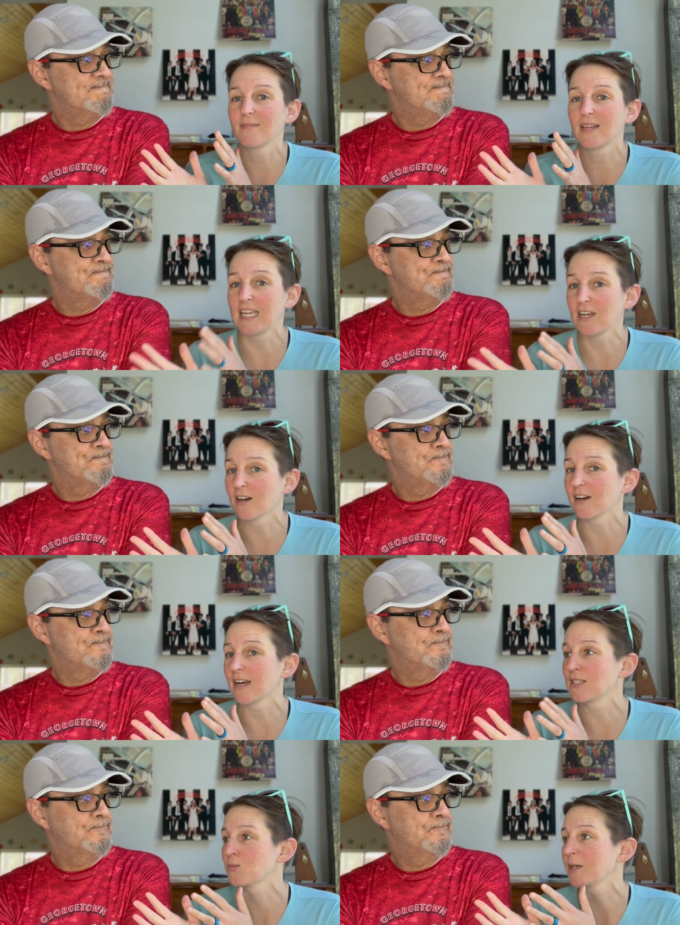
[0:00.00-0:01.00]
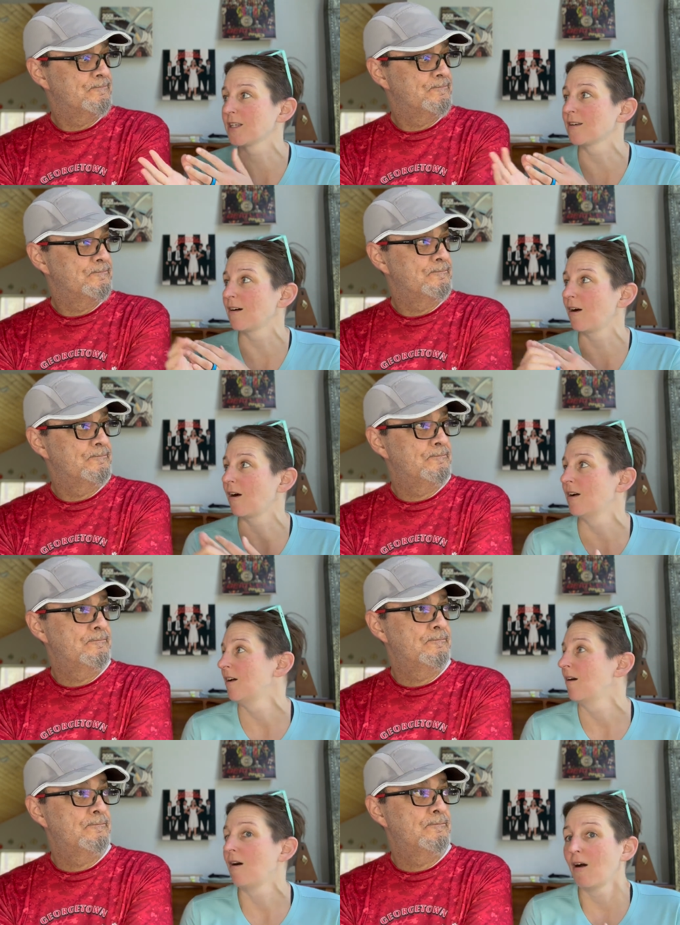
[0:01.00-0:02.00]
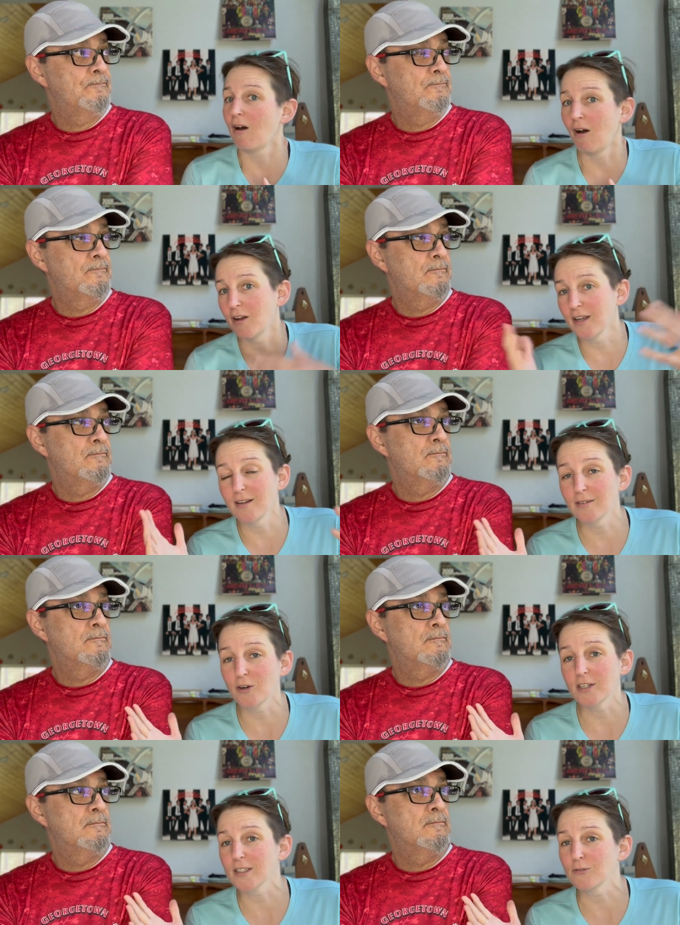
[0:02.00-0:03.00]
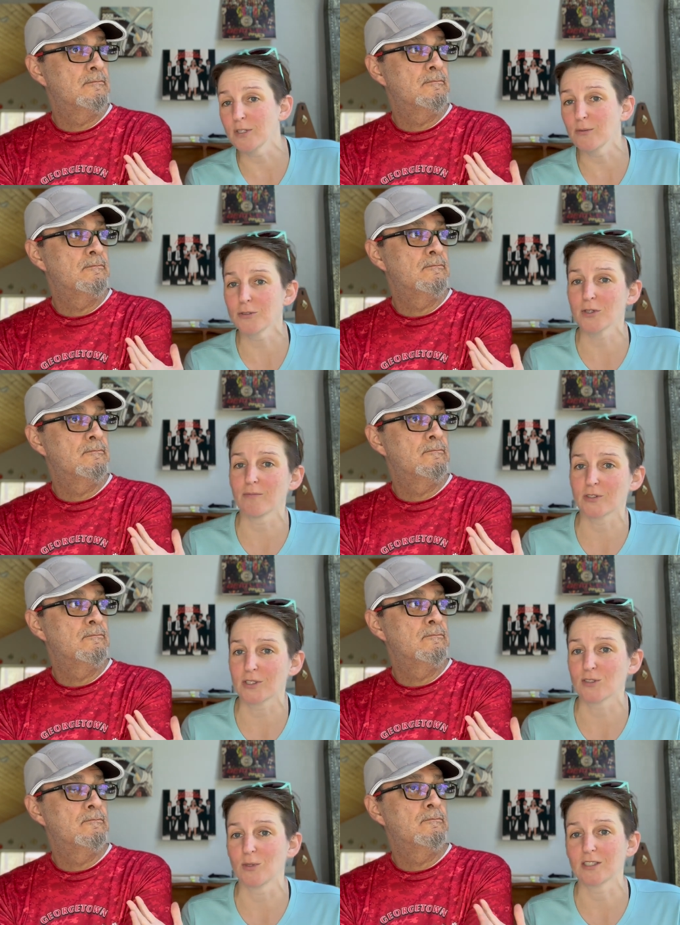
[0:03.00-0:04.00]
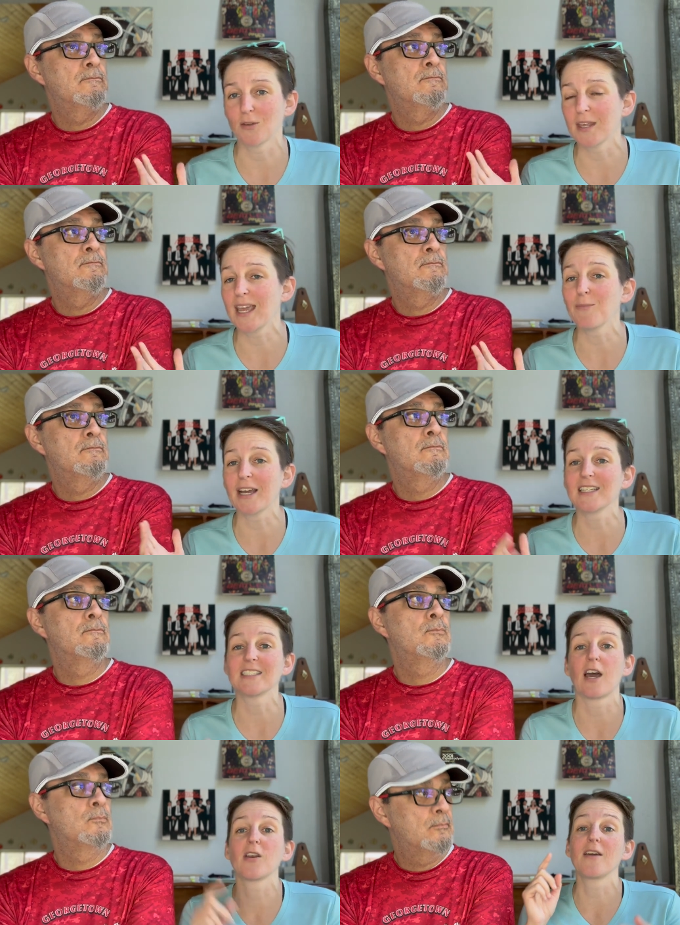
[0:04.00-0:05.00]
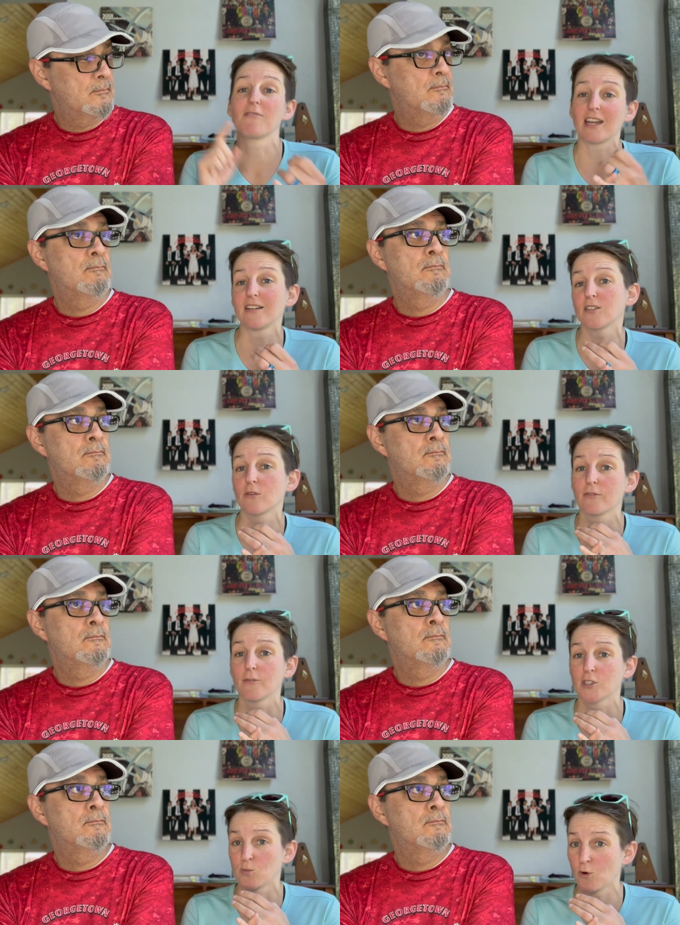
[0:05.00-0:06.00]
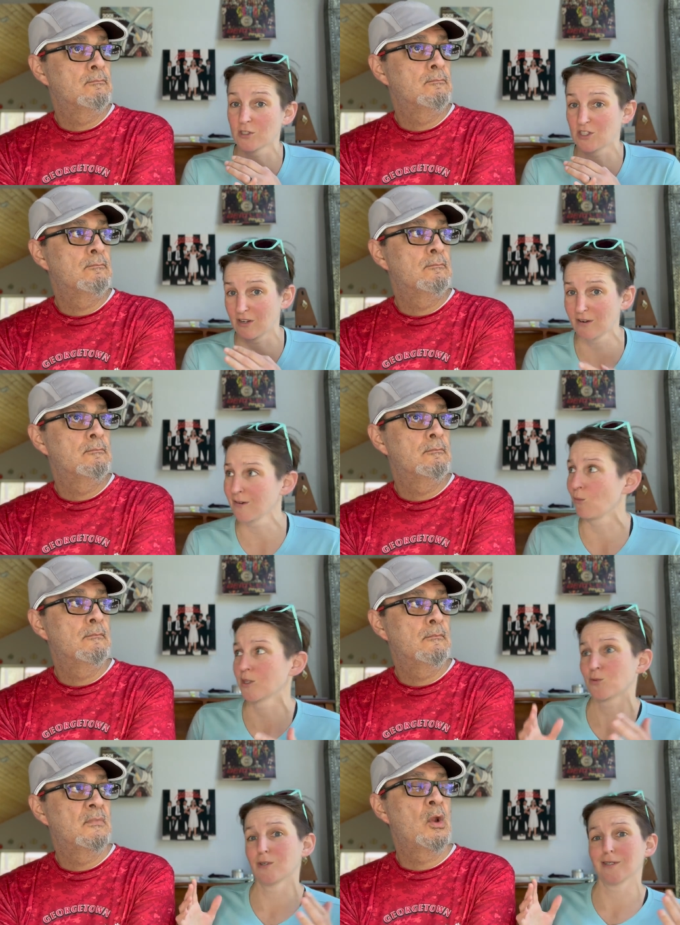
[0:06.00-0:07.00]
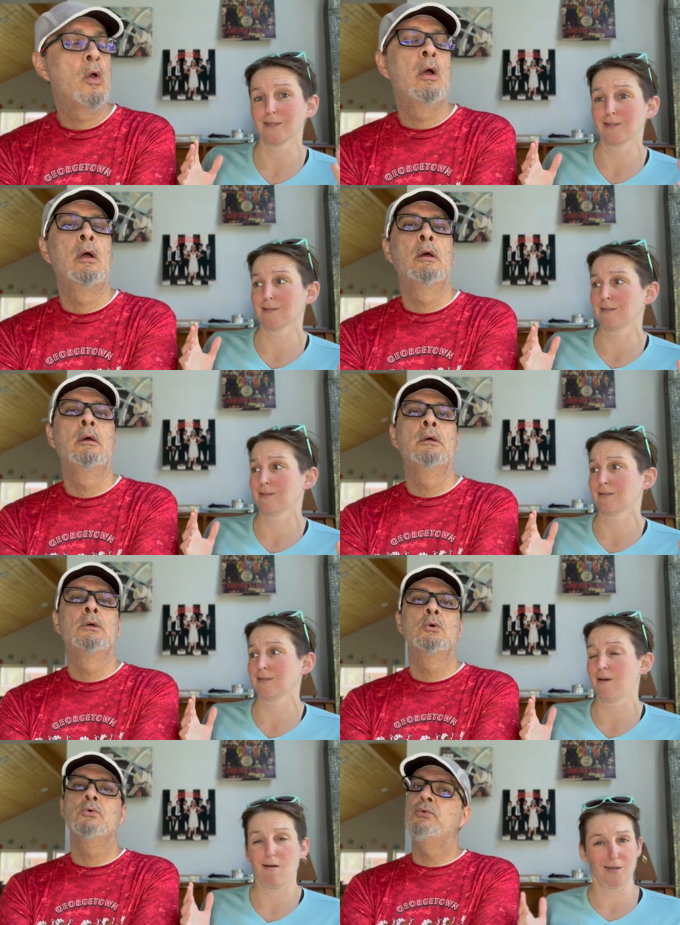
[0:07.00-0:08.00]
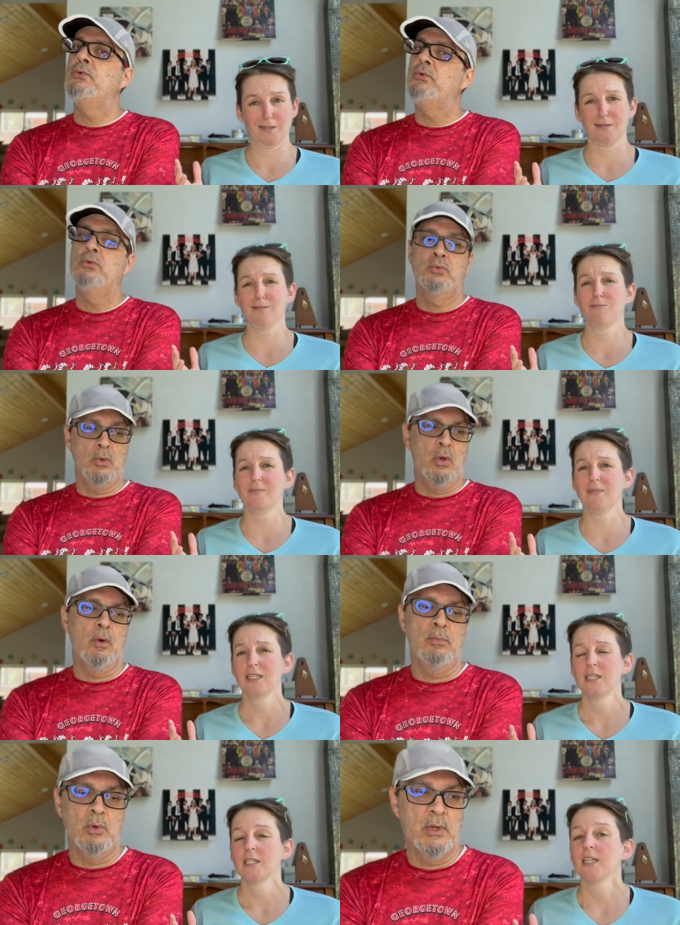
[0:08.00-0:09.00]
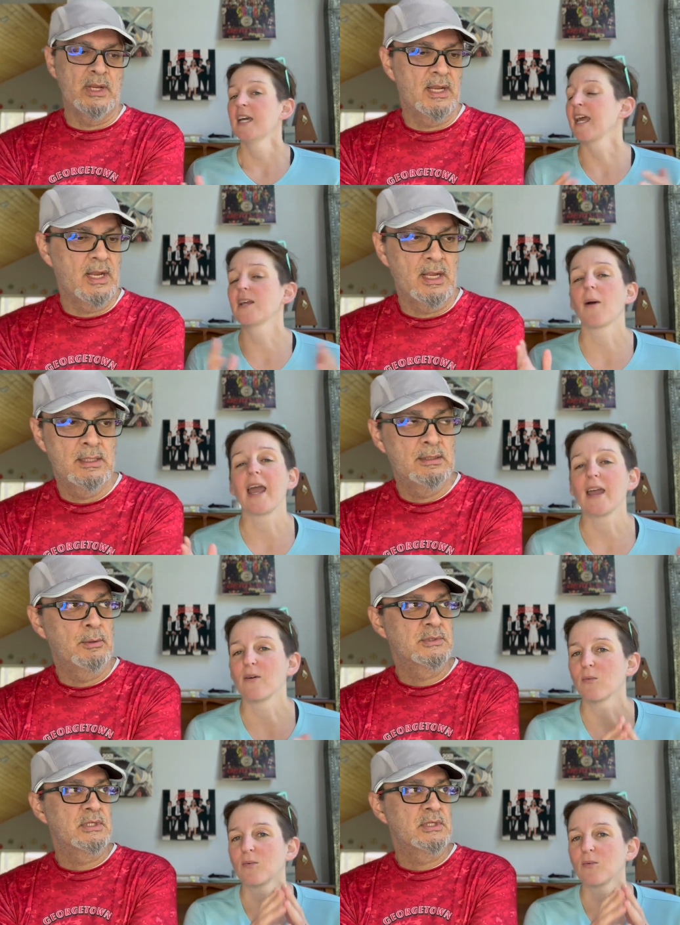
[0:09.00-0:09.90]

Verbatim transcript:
Speaker 1: here has been on a cross-country road trip for six weeks. So they came back into town, invited us over for a s'mores dinner, which was awesome. Oh boy. Anyway,